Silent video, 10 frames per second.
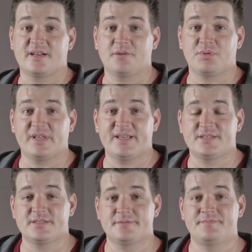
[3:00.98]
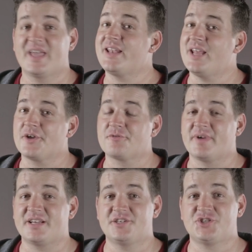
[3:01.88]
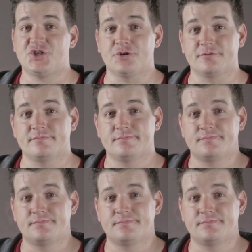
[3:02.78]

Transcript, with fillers: it into place, and now you're ready to shoot.